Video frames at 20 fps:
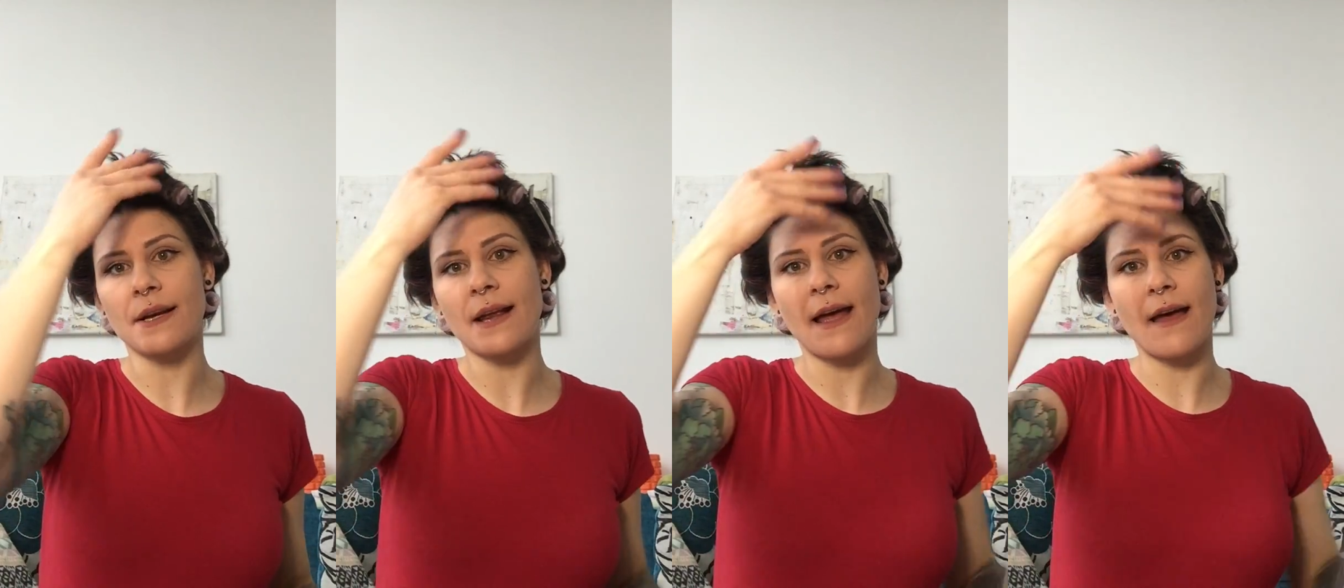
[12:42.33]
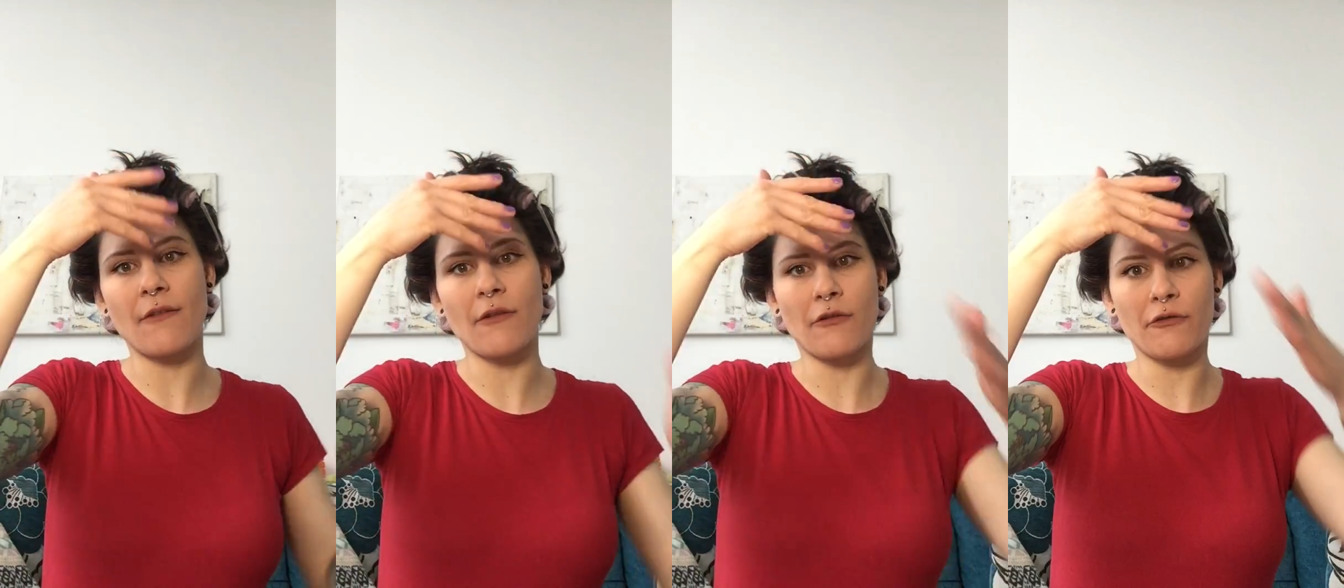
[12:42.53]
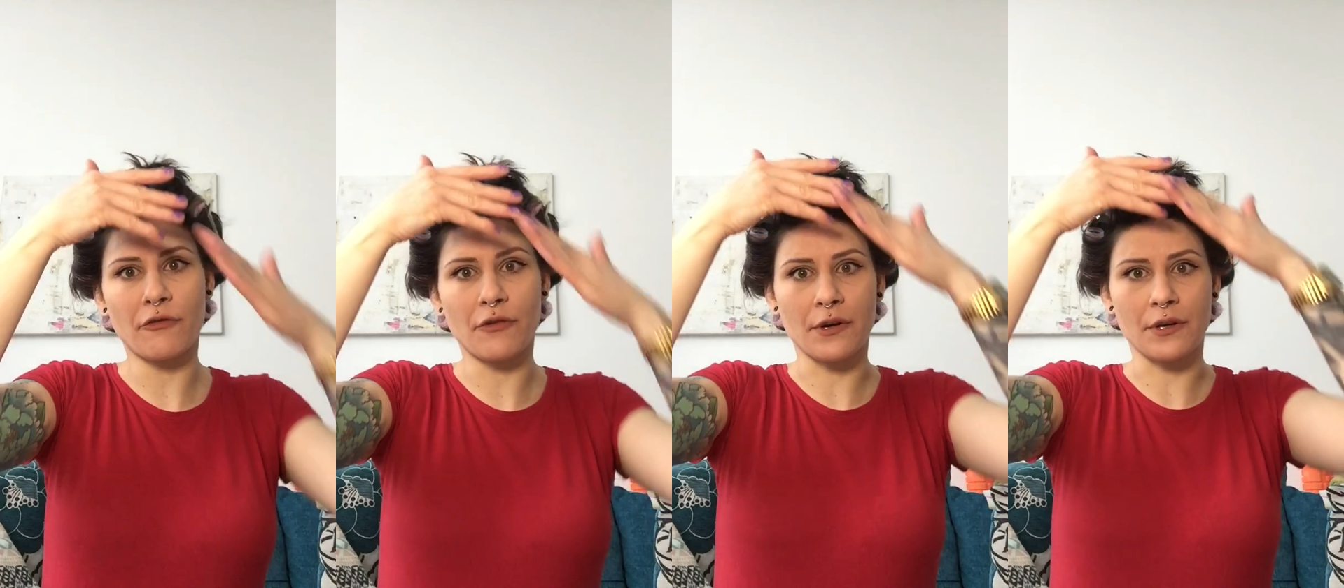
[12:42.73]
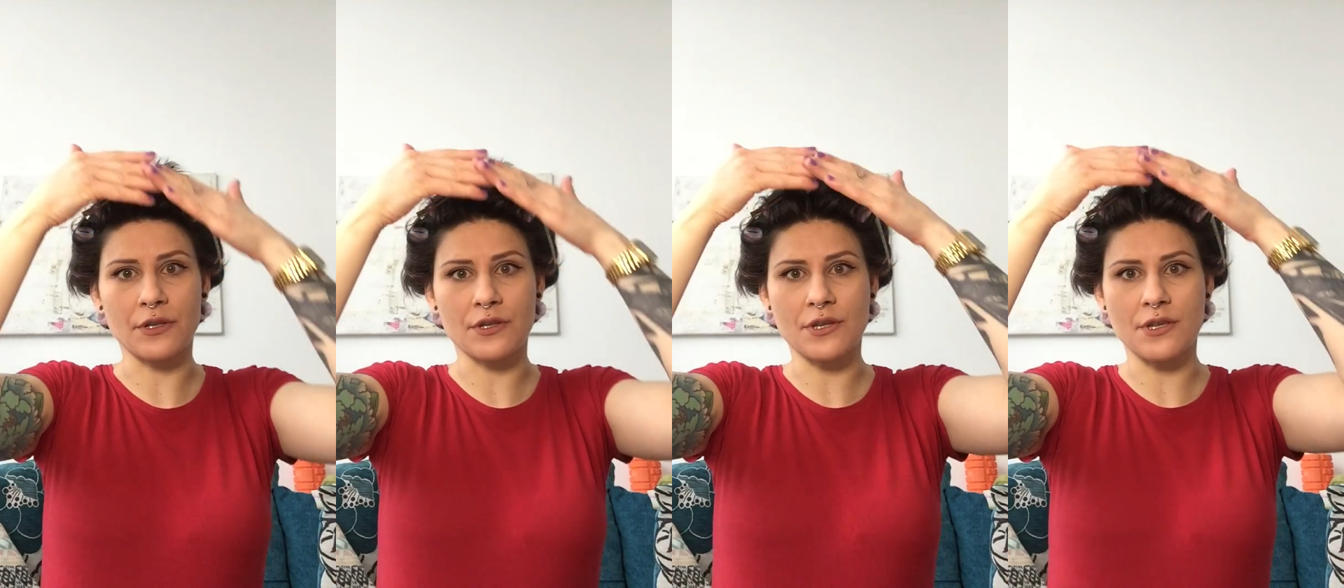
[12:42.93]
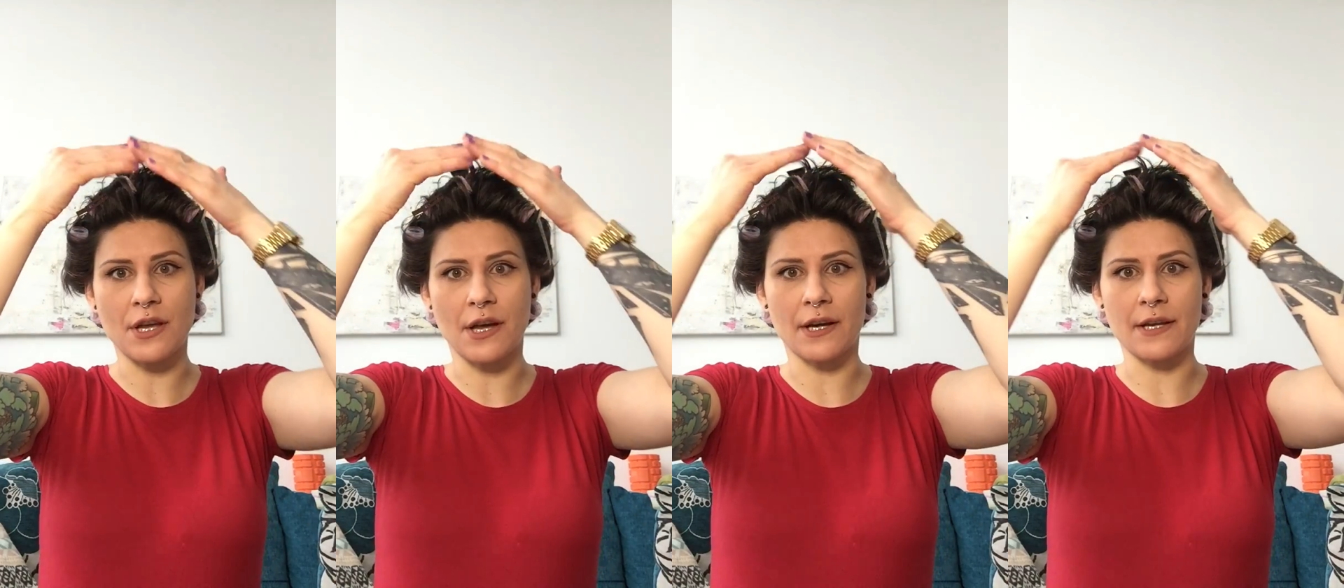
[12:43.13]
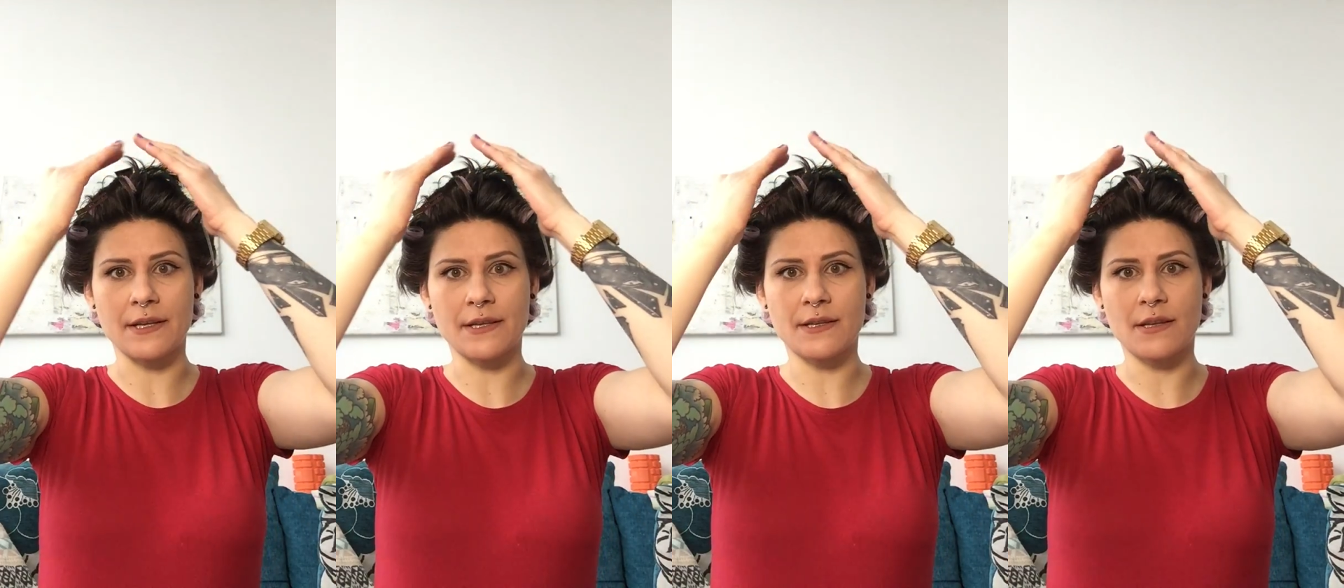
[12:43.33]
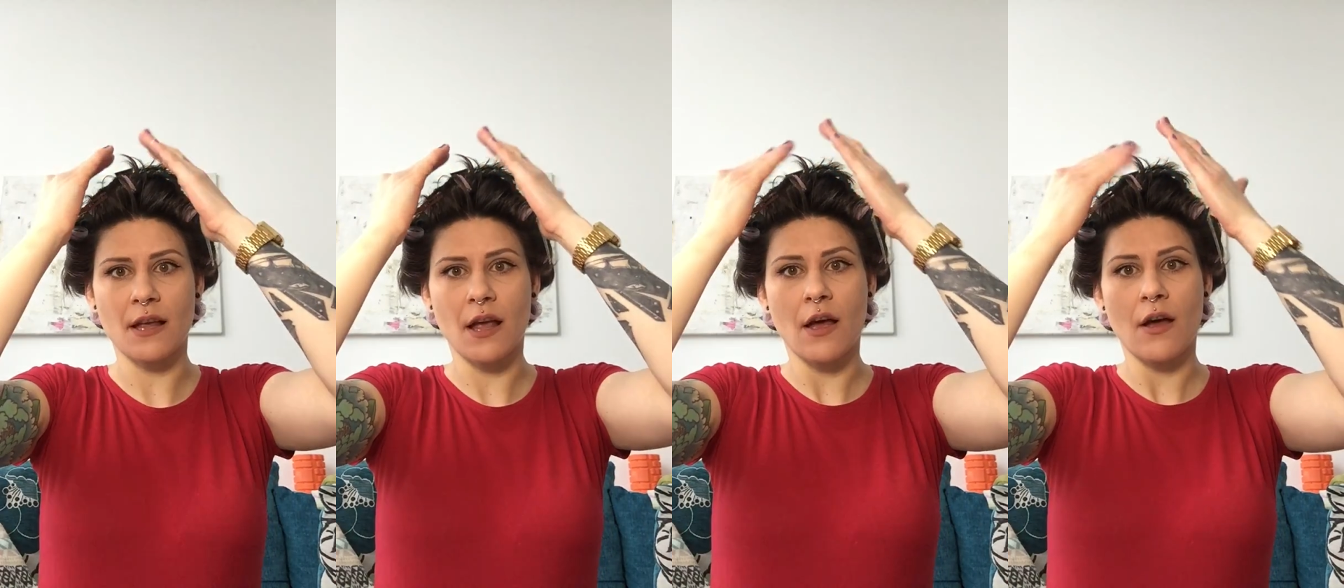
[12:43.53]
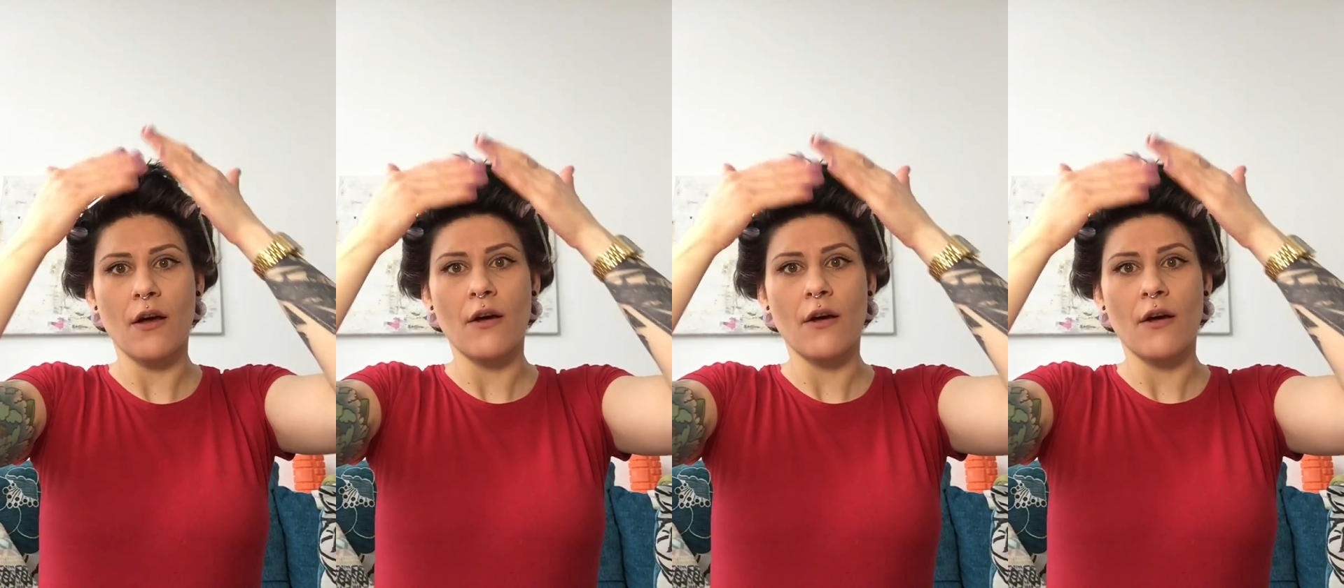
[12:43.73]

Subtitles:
have a fringe that is